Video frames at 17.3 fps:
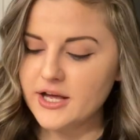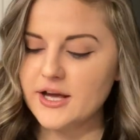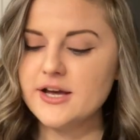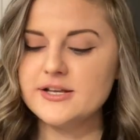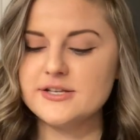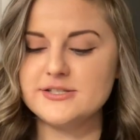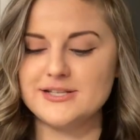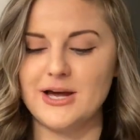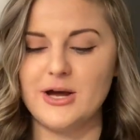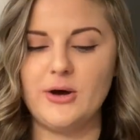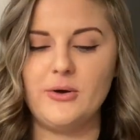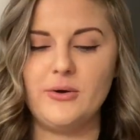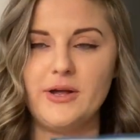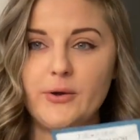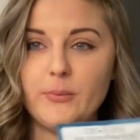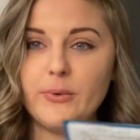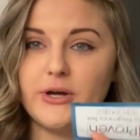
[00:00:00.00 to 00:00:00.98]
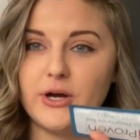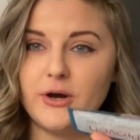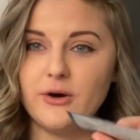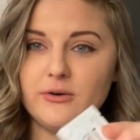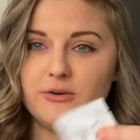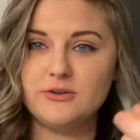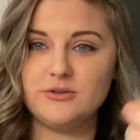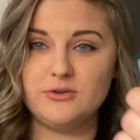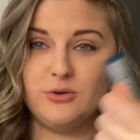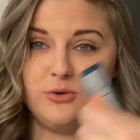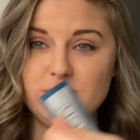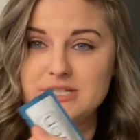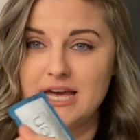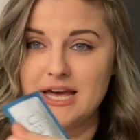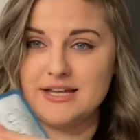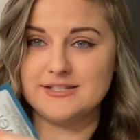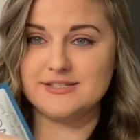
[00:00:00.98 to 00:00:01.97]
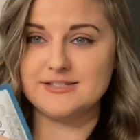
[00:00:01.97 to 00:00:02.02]
So here we go, new
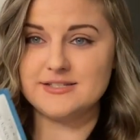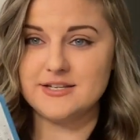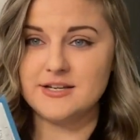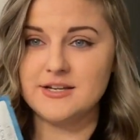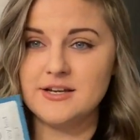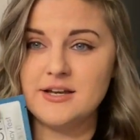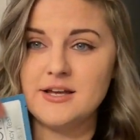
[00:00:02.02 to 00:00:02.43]
test.